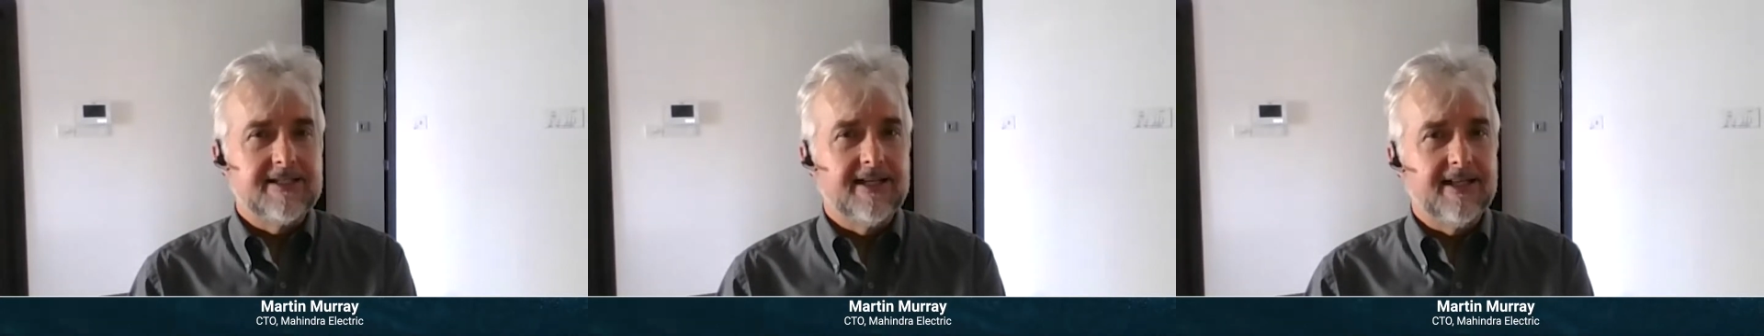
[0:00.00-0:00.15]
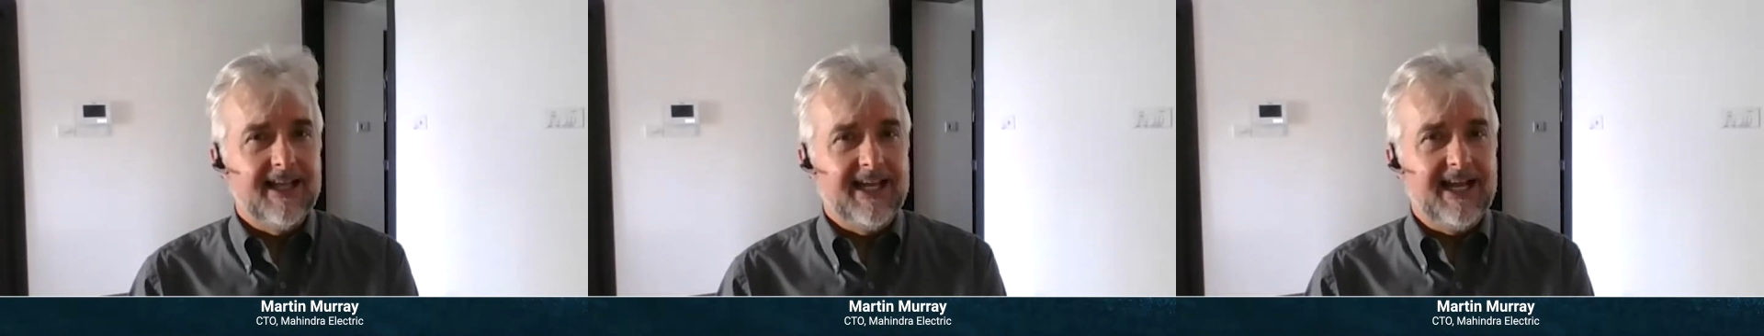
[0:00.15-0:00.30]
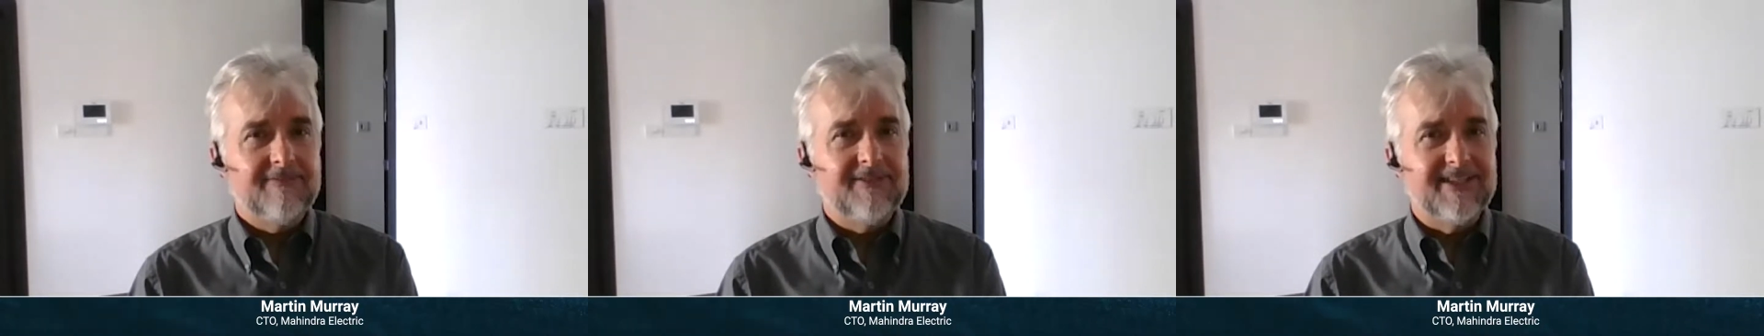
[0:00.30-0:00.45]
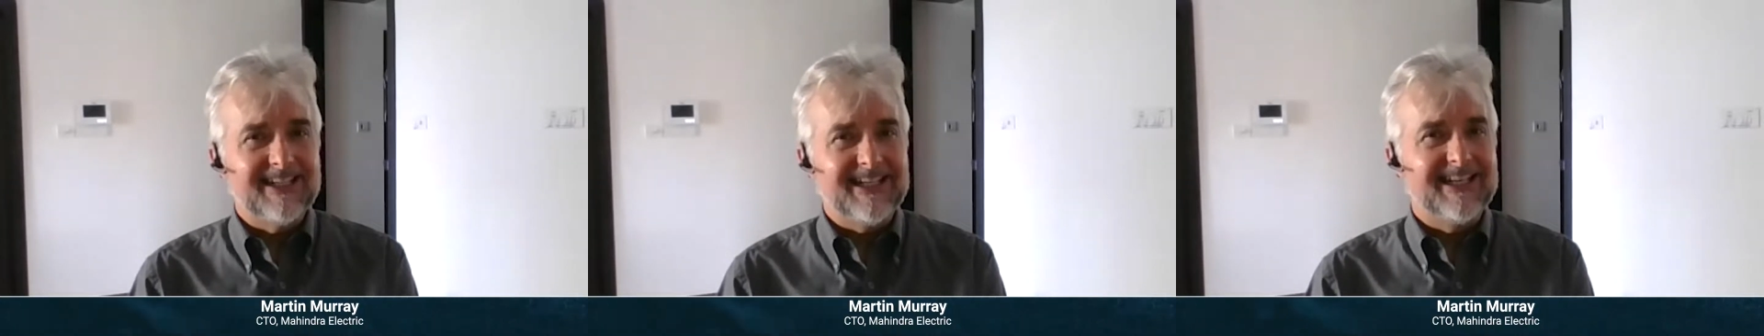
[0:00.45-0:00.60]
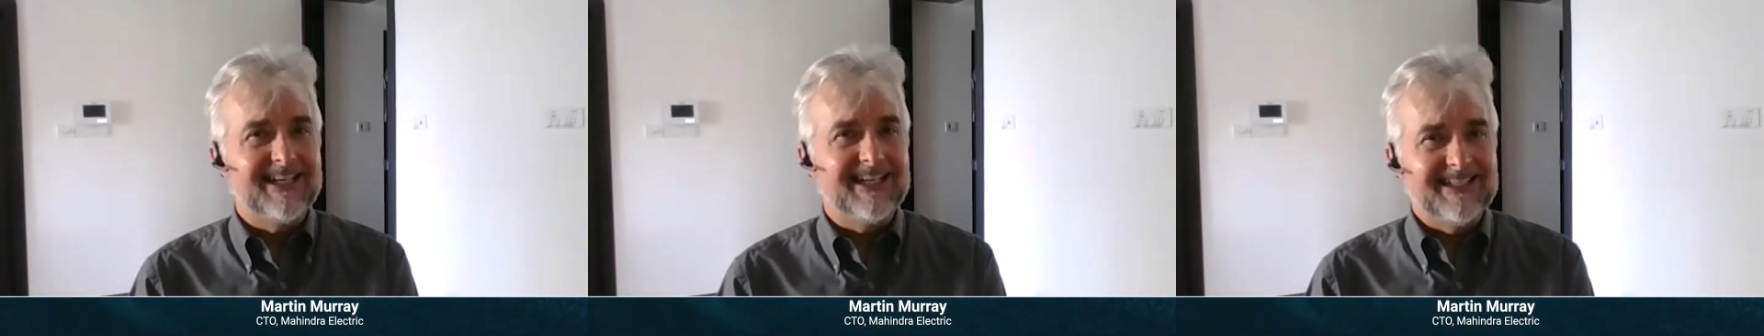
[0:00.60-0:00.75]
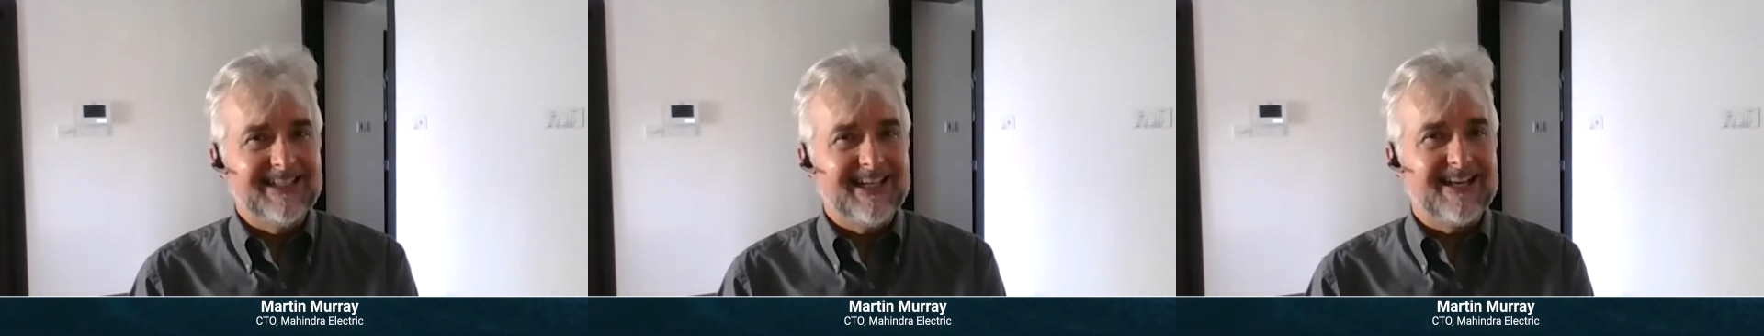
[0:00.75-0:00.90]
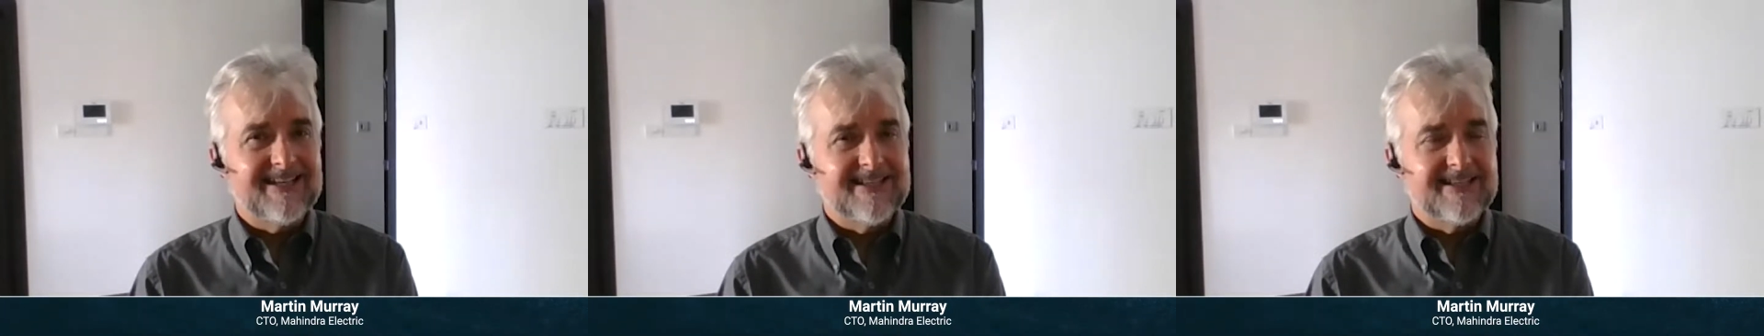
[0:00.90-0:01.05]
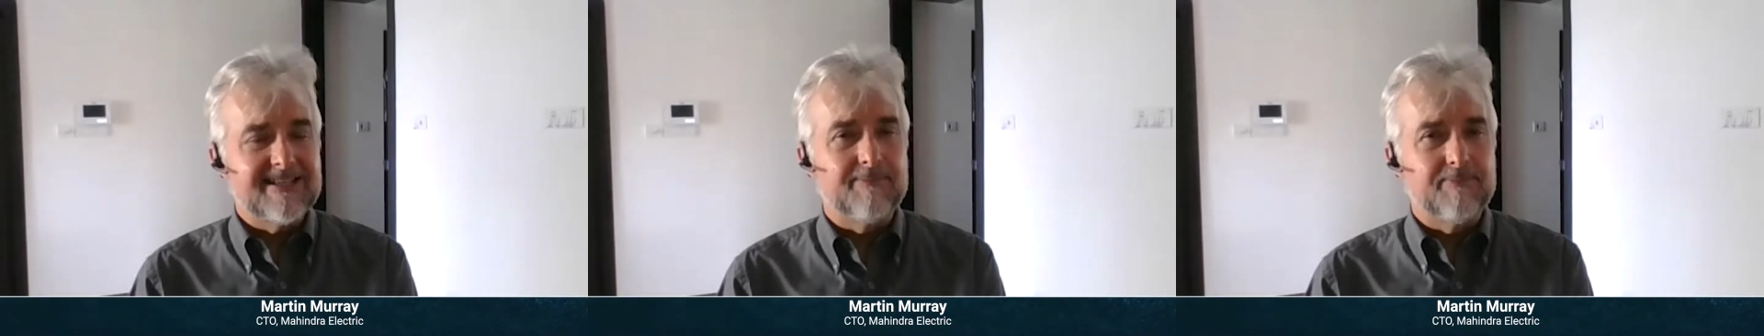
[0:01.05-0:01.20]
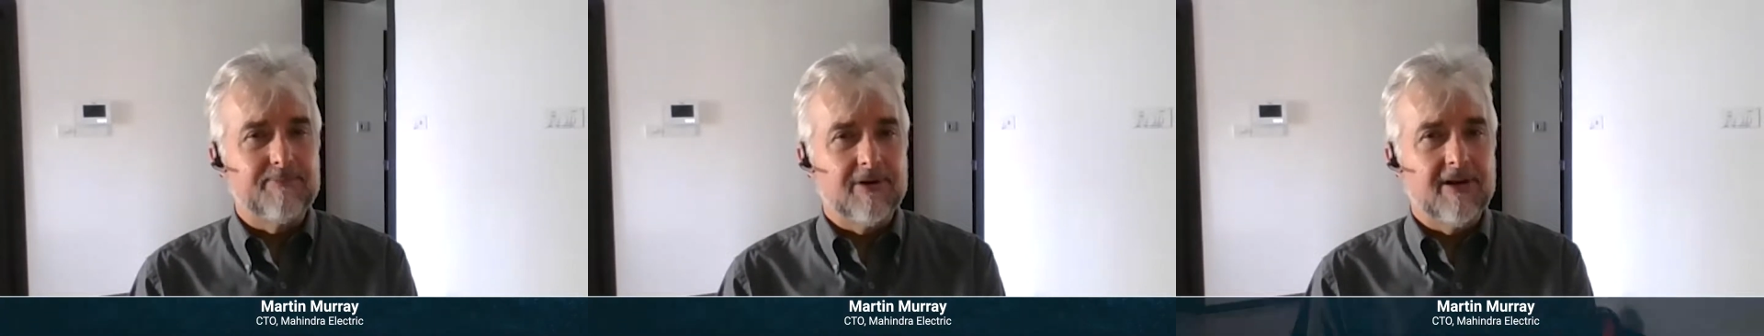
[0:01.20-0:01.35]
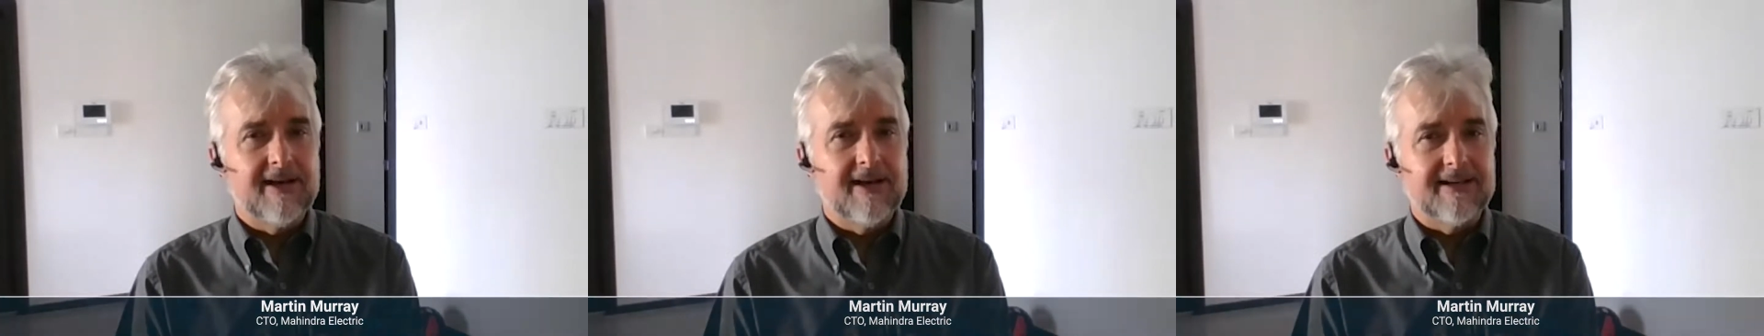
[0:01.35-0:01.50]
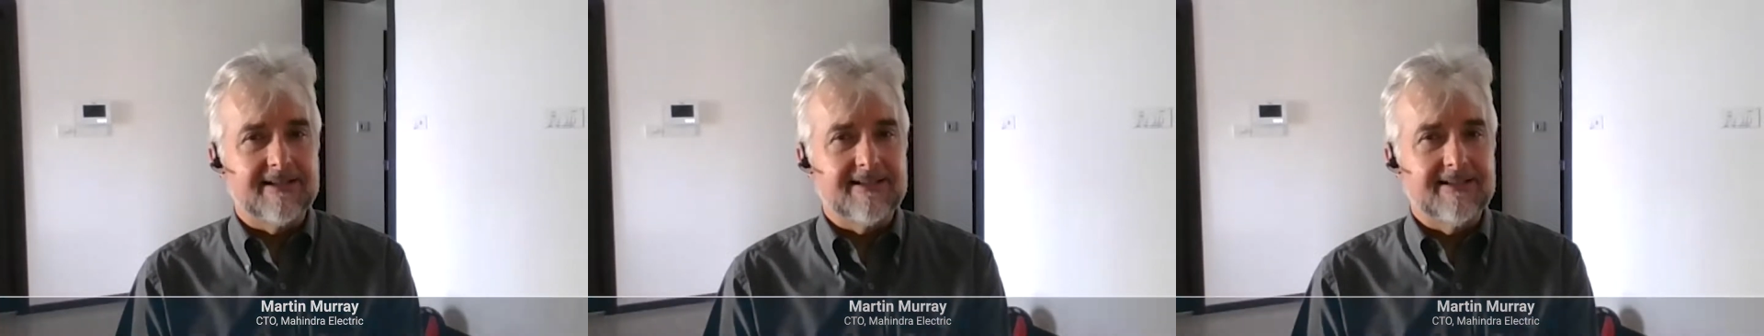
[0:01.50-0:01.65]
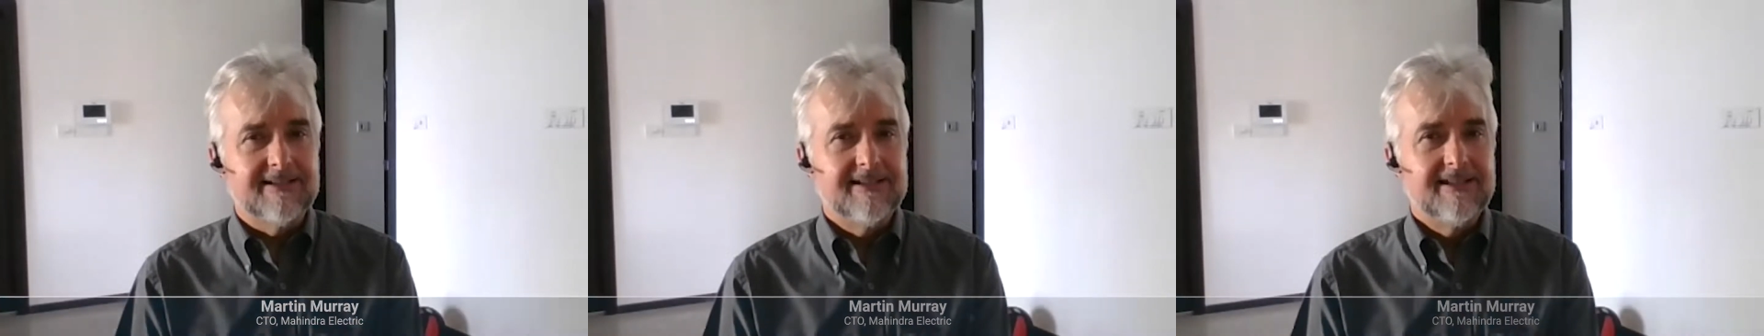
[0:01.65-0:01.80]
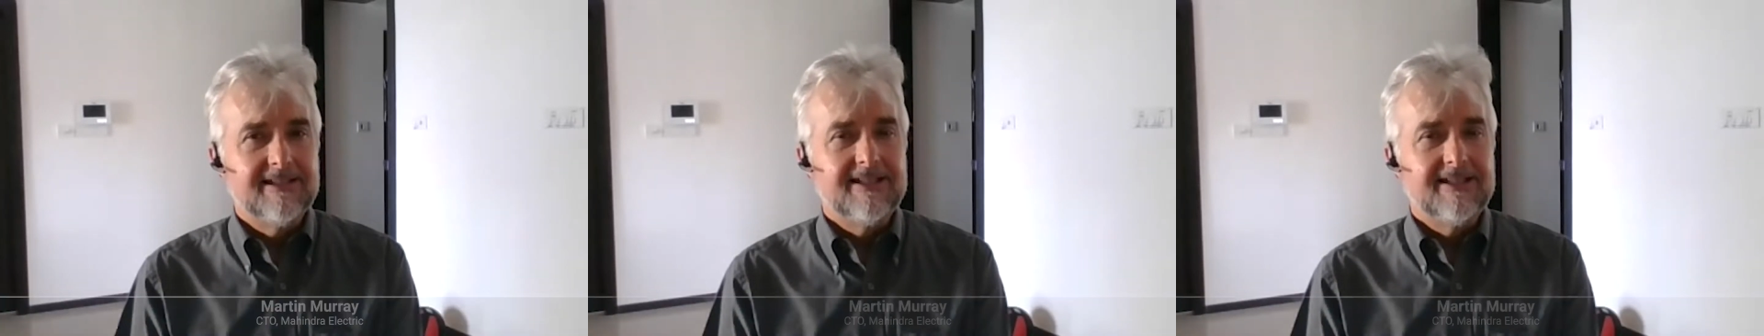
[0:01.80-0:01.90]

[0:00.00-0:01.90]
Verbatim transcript: still have to kind of test the product